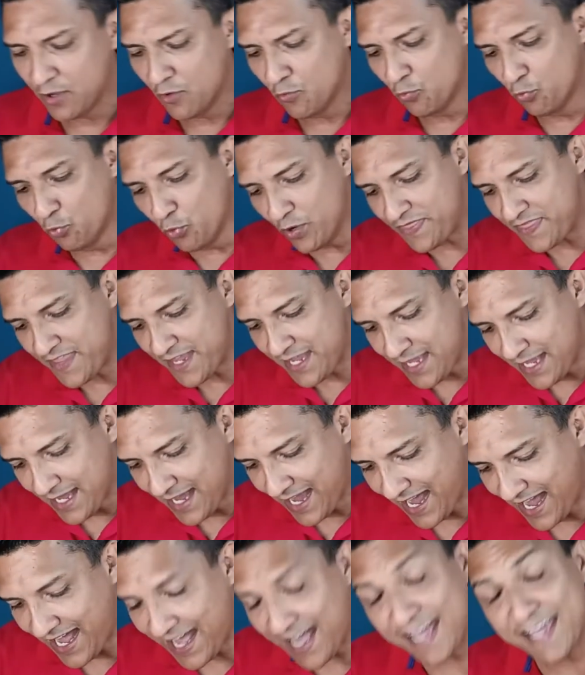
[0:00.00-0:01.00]
when the
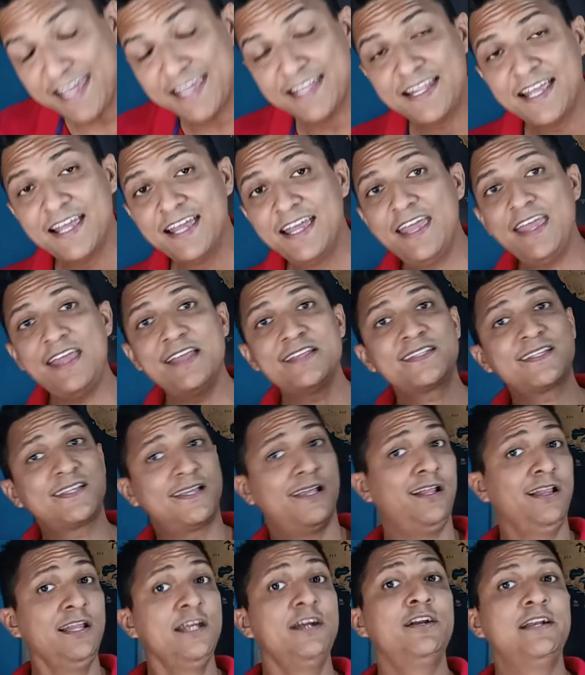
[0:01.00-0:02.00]
height is
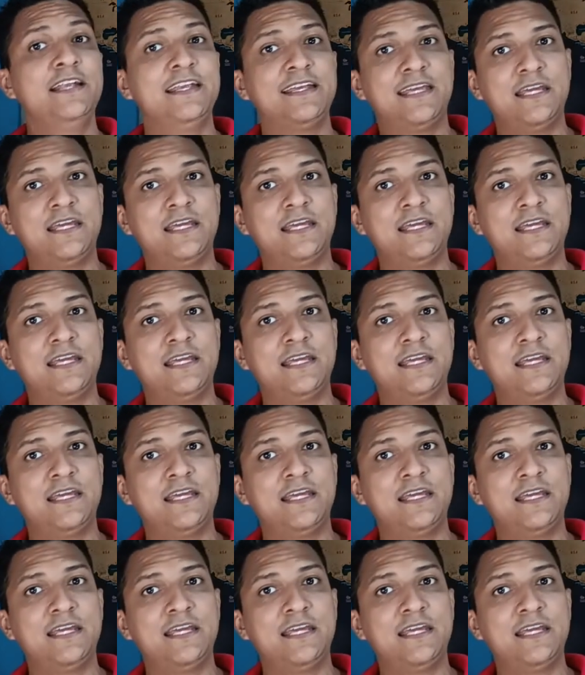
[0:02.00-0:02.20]
clearly